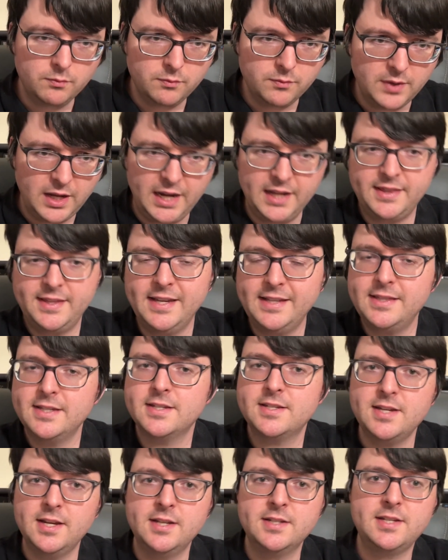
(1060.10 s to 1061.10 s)
I think this
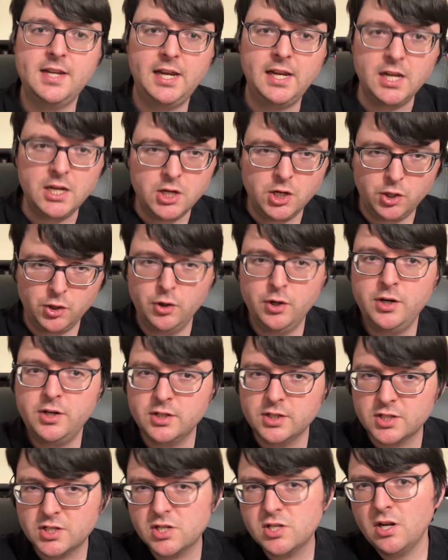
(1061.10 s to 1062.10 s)
is a good,
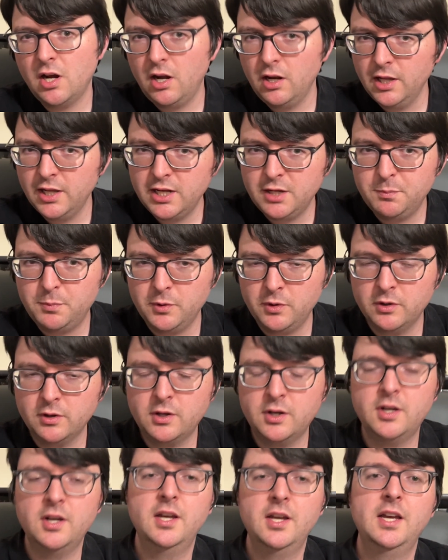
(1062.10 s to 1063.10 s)
solid
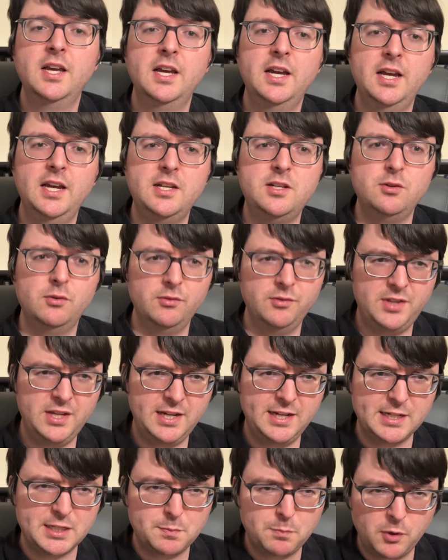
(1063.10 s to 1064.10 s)
book. I don't think
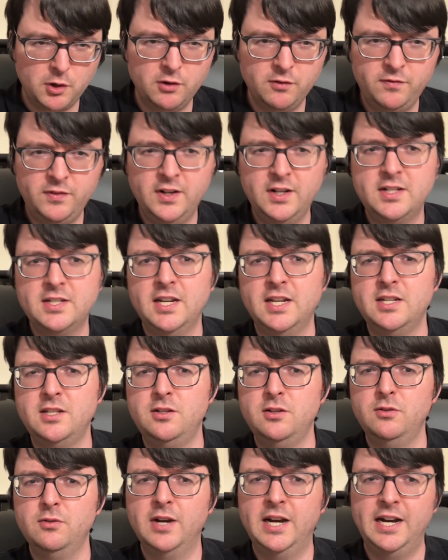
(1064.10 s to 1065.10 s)
it's perfect. I
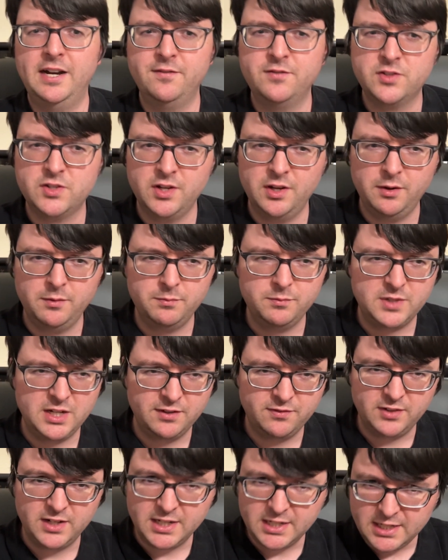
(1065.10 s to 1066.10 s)
do have some
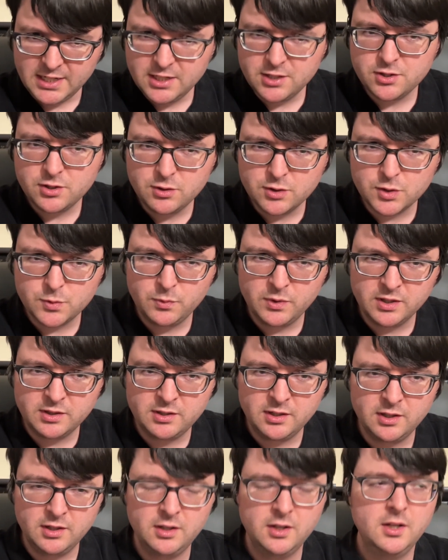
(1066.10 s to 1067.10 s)
definite issues with
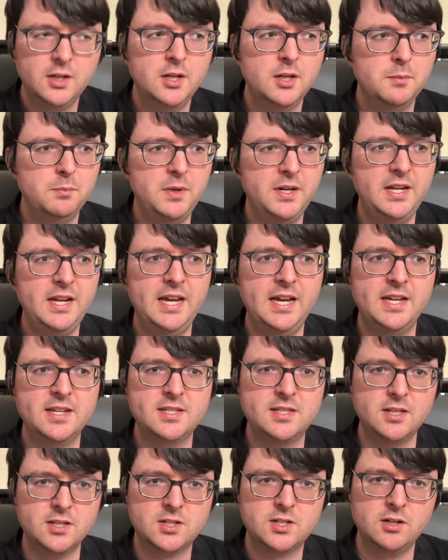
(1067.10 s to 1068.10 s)
it, but as
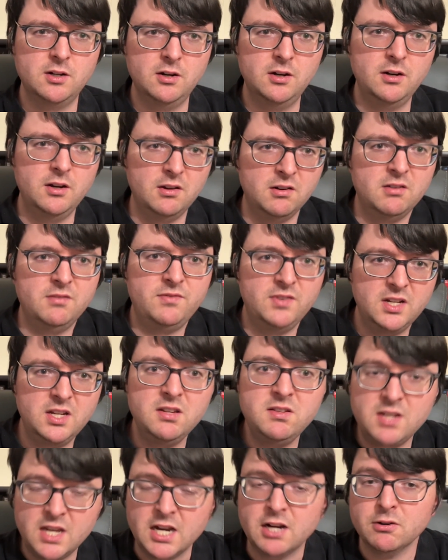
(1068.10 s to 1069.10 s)
the start of a
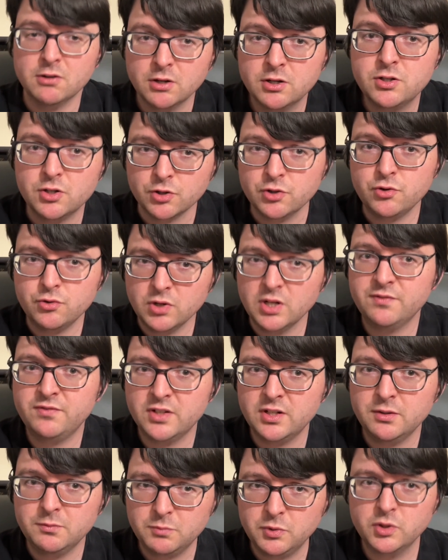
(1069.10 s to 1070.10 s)

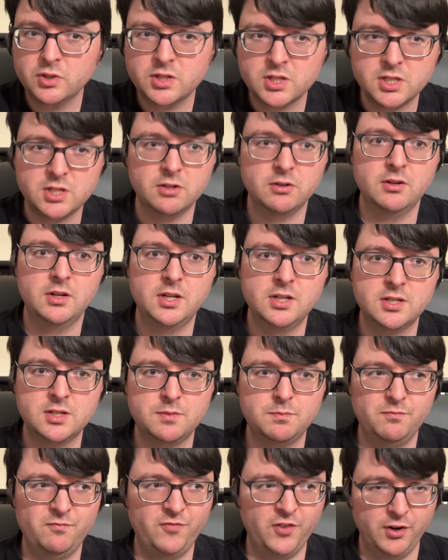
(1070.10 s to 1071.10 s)
character-driven book series
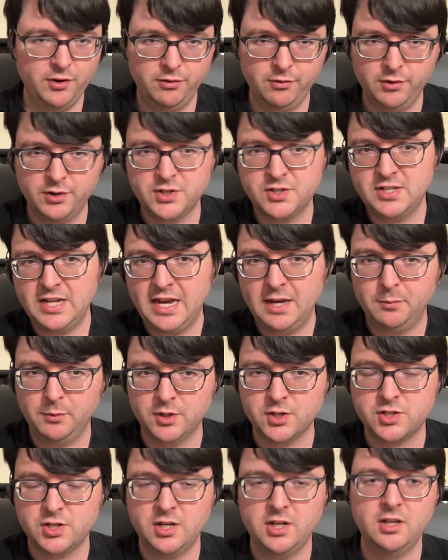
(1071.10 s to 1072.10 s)
further
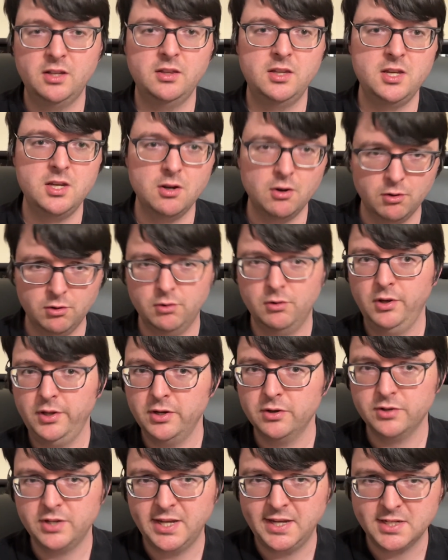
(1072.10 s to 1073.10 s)
establishing the
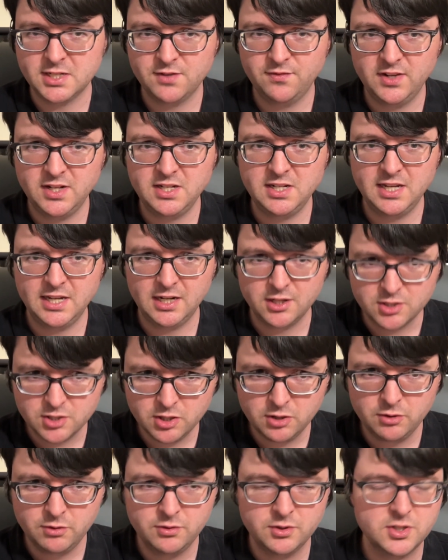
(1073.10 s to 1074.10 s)
earlier days of Indiana
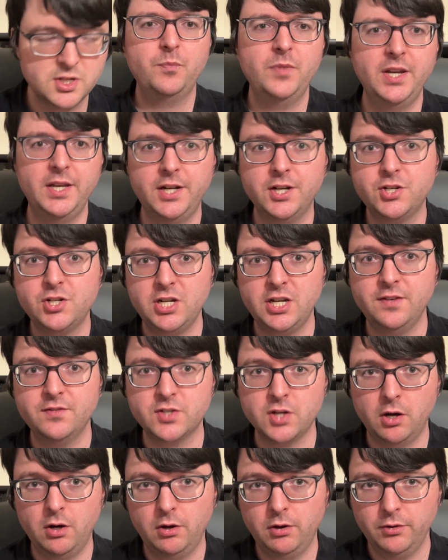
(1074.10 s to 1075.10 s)
Jones, it achieves
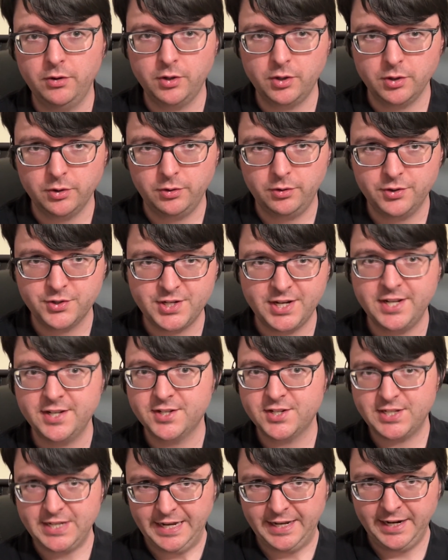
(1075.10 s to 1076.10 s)
all the goals it
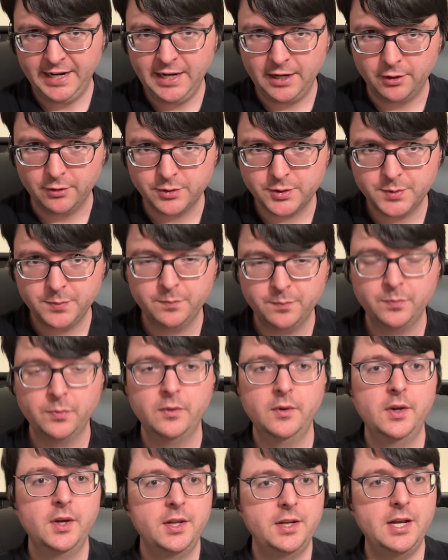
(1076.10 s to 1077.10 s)
set out.
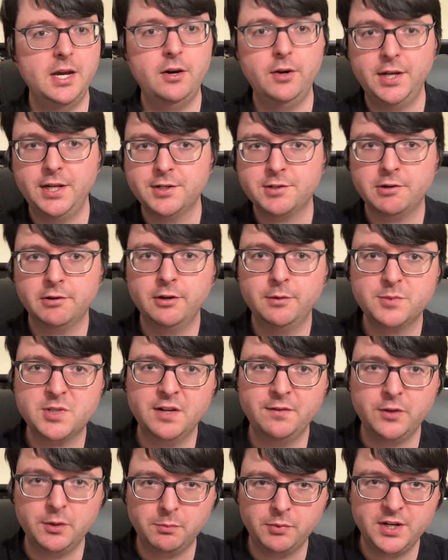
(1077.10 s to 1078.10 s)
Now, in terms
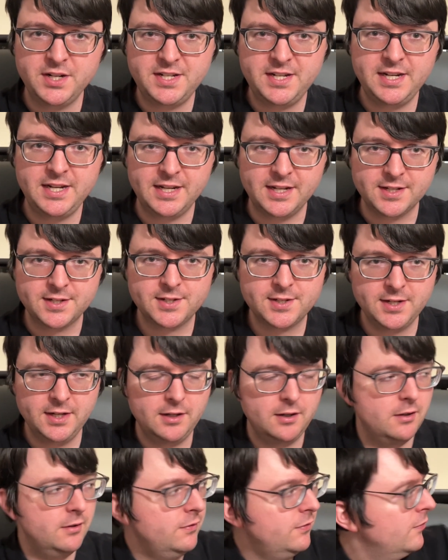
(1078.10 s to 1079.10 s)
of the printing
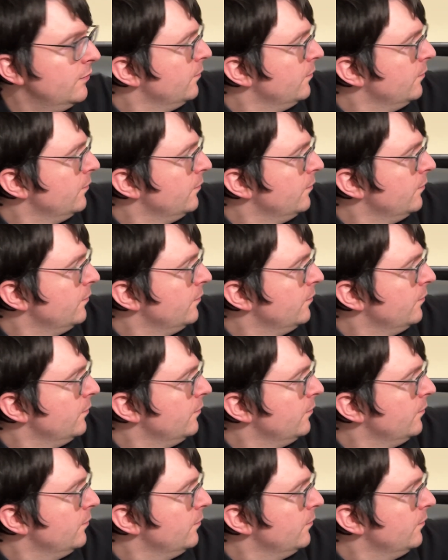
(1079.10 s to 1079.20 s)
itself,